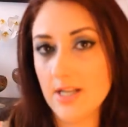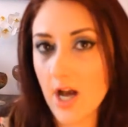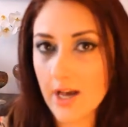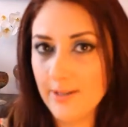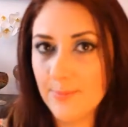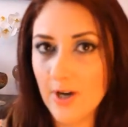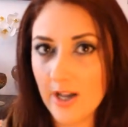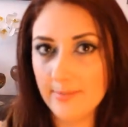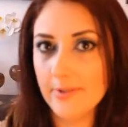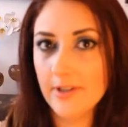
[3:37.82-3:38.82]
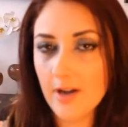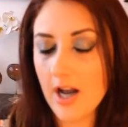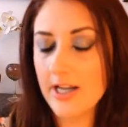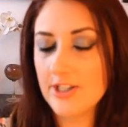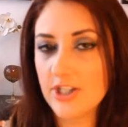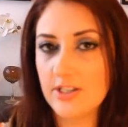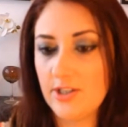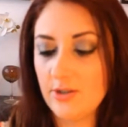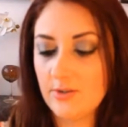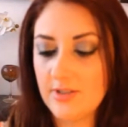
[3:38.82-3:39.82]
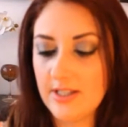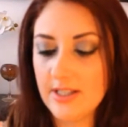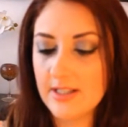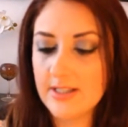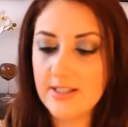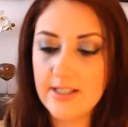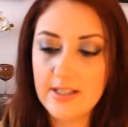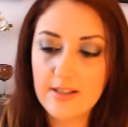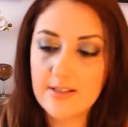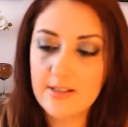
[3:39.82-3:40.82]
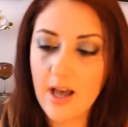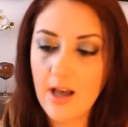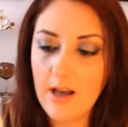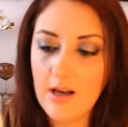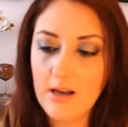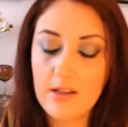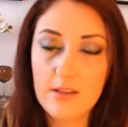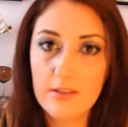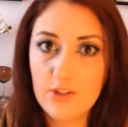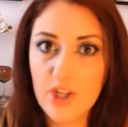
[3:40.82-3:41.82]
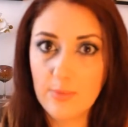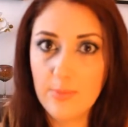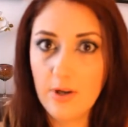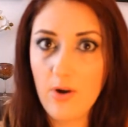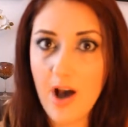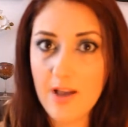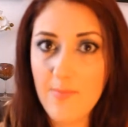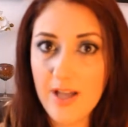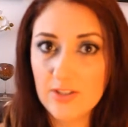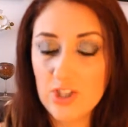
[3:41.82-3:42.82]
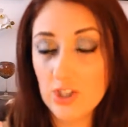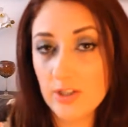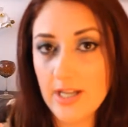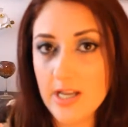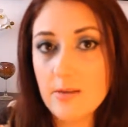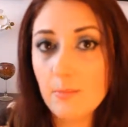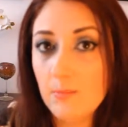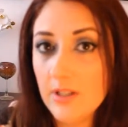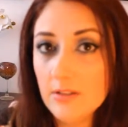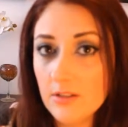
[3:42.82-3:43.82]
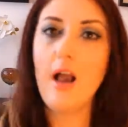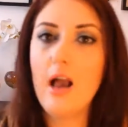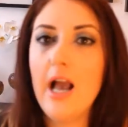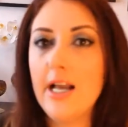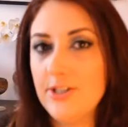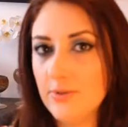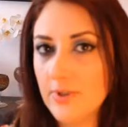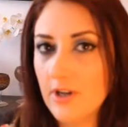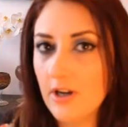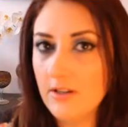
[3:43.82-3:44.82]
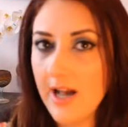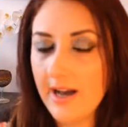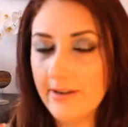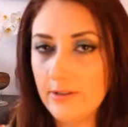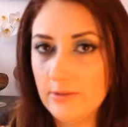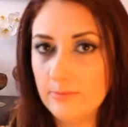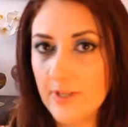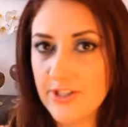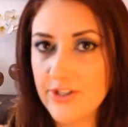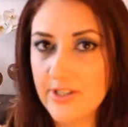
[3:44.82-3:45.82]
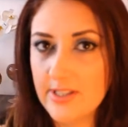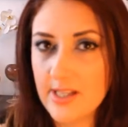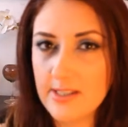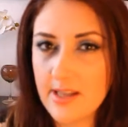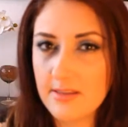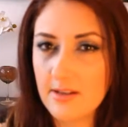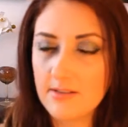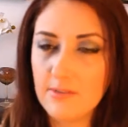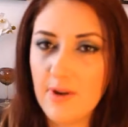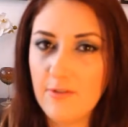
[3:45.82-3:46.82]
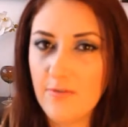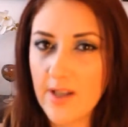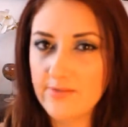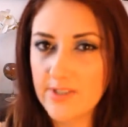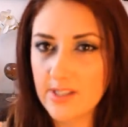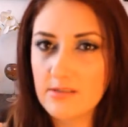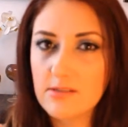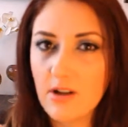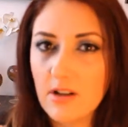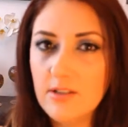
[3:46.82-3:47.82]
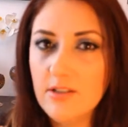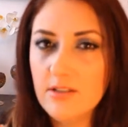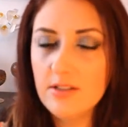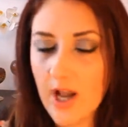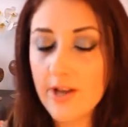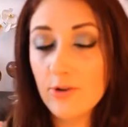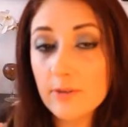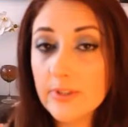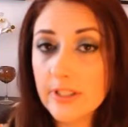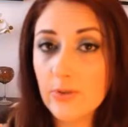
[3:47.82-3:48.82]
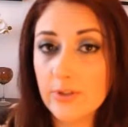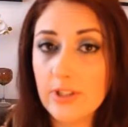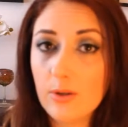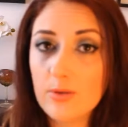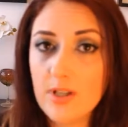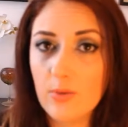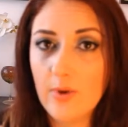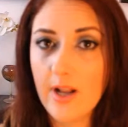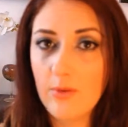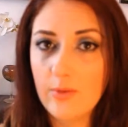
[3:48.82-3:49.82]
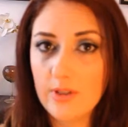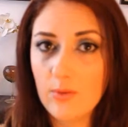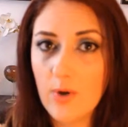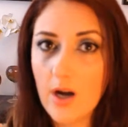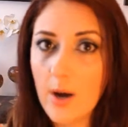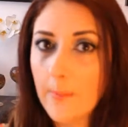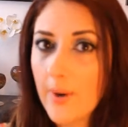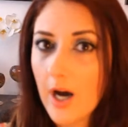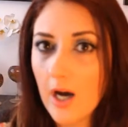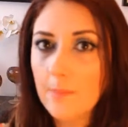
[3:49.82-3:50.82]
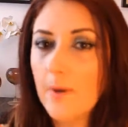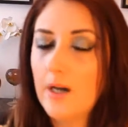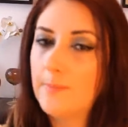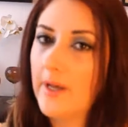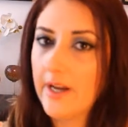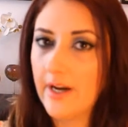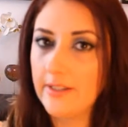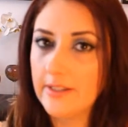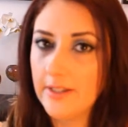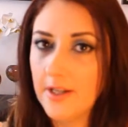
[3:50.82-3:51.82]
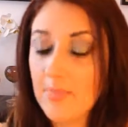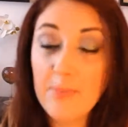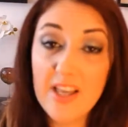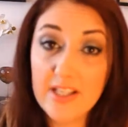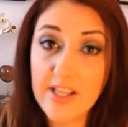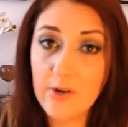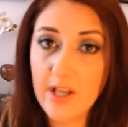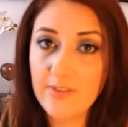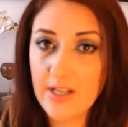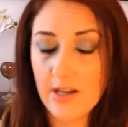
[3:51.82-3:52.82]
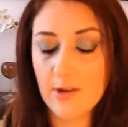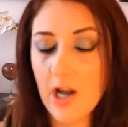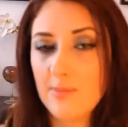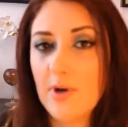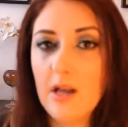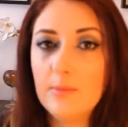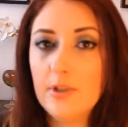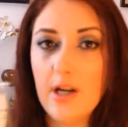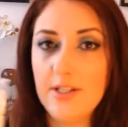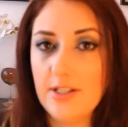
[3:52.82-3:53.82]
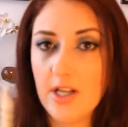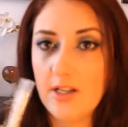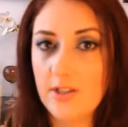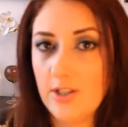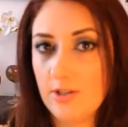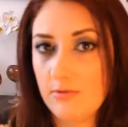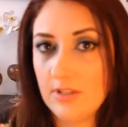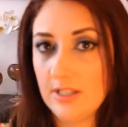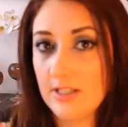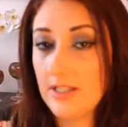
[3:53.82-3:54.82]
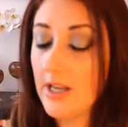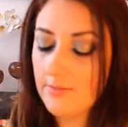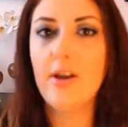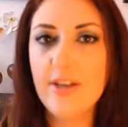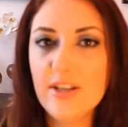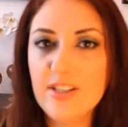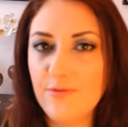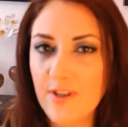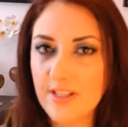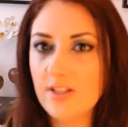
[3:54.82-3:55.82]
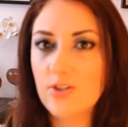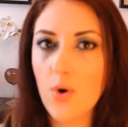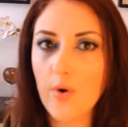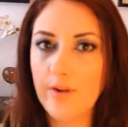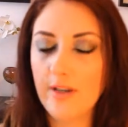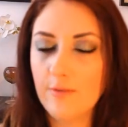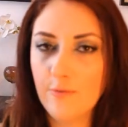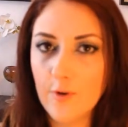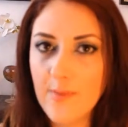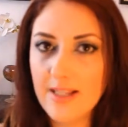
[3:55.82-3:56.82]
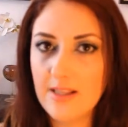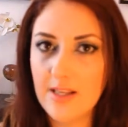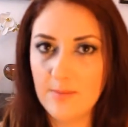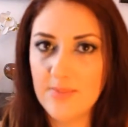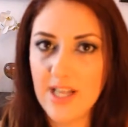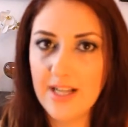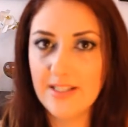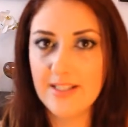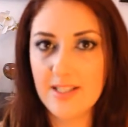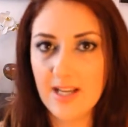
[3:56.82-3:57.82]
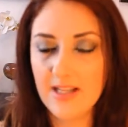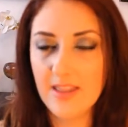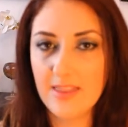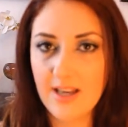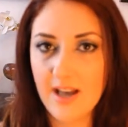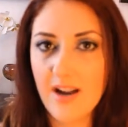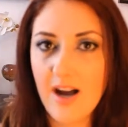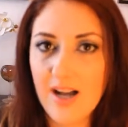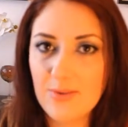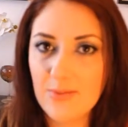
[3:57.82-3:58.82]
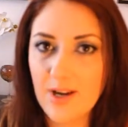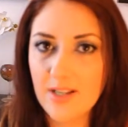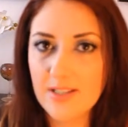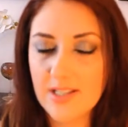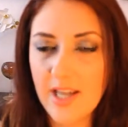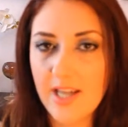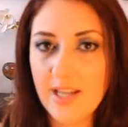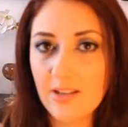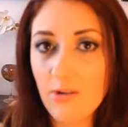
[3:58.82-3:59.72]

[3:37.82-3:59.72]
an eye primer, I just used this NYX Jumbo eye pencil in Milk. I don't recall how much this is. I think it's about $5-6. I normally only use it when I really want a pop on my eyelid, but because I don't have any other eye primer, I decided to use this today. Now here's a funny story. For my lips, I decided that I want a